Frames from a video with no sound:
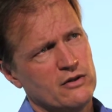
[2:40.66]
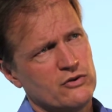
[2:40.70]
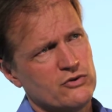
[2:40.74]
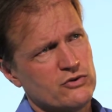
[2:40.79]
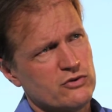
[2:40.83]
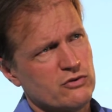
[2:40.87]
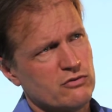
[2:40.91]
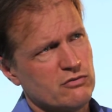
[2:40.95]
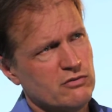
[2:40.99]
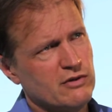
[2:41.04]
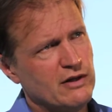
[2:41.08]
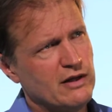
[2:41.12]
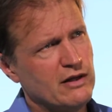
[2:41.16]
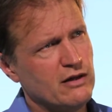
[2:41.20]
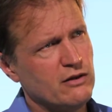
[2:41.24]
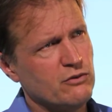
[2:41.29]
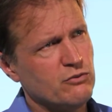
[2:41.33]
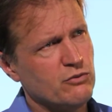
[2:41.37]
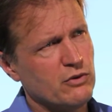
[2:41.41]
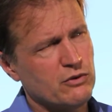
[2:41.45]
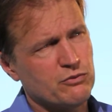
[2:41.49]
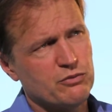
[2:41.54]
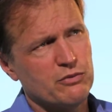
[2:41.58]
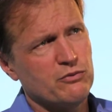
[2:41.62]
So really
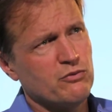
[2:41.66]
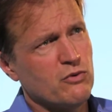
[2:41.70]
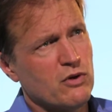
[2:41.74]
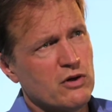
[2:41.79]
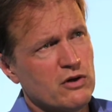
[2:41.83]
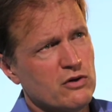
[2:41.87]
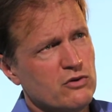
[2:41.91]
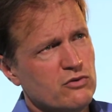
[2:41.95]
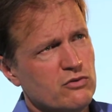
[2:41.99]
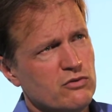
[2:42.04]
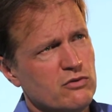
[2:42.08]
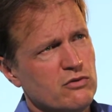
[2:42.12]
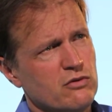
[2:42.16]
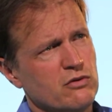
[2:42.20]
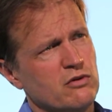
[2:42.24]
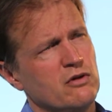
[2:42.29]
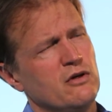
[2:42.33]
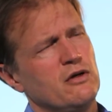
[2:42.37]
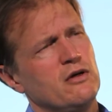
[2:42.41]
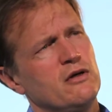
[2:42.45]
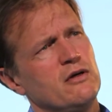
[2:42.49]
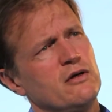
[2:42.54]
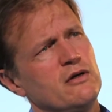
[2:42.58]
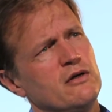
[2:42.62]
what we want to do
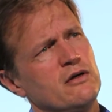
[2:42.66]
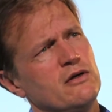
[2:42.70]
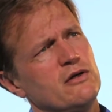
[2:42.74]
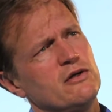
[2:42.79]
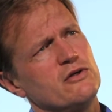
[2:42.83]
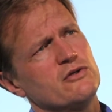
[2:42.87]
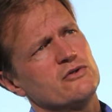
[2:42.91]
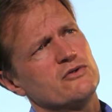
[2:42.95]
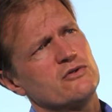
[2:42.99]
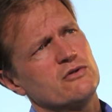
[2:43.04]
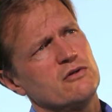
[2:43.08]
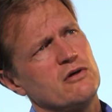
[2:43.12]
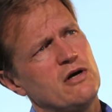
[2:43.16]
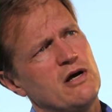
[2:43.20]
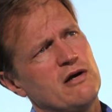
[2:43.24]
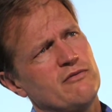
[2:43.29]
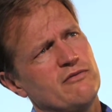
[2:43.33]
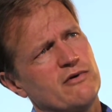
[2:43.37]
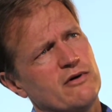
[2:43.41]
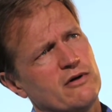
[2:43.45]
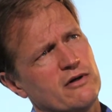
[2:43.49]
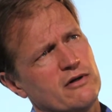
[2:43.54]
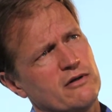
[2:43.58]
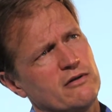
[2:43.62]
is to
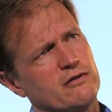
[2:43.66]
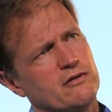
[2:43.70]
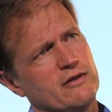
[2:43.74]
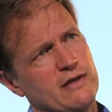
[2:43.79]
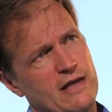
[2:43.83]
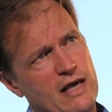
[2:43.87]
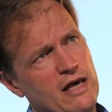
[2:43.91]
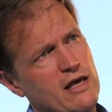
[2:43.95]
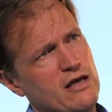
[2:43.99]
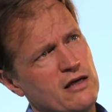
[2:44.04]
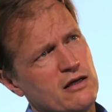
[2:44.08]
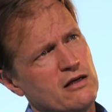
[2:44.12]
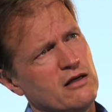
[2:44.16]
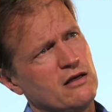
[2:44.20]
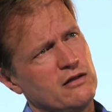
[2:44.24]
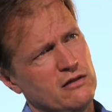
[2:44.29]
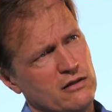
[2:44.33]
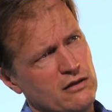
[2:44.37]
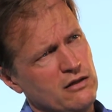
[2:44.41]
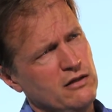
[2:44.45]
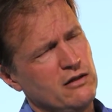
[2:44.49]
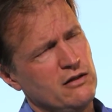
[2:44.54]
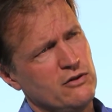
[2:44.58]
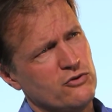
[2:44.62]
have our cake and
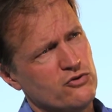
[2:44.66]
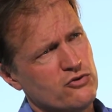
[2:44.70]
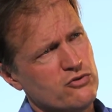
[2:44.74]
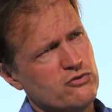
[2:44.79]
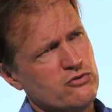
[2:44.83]
eat it